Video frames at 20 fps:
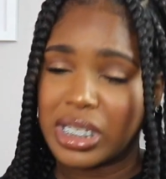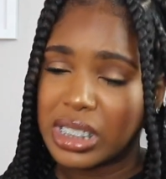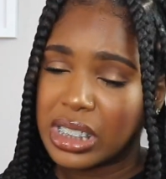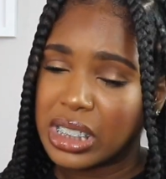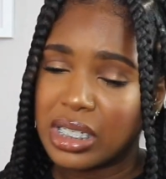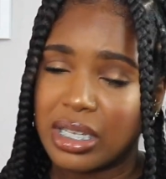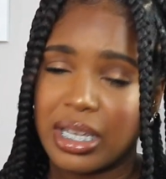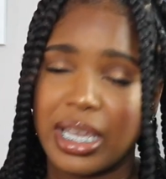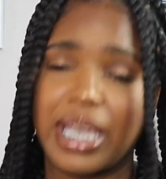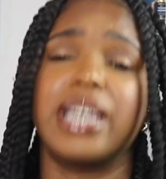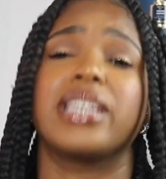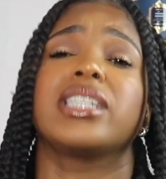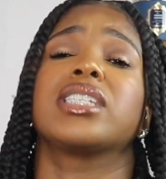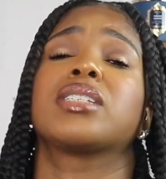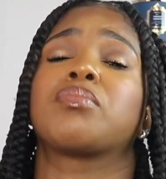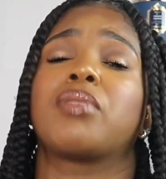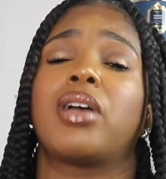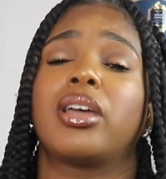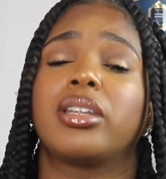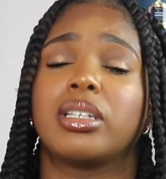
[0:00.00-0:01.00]
still have this
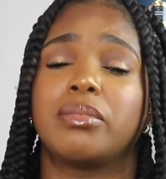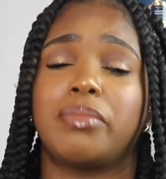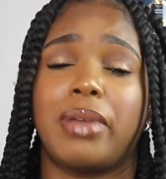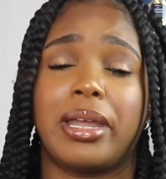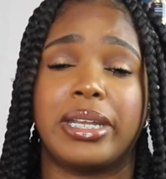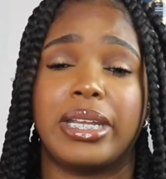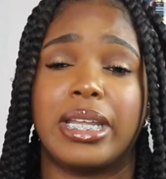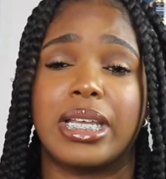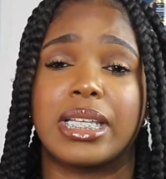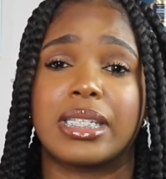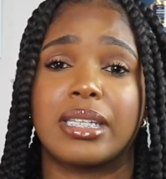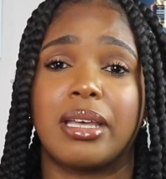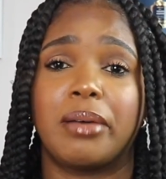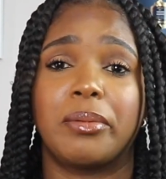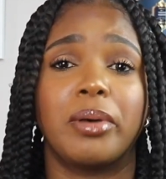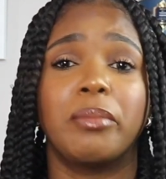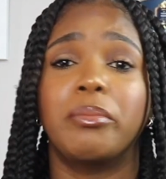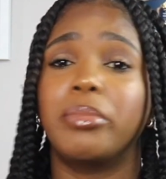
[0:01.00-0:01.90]
product by next summer.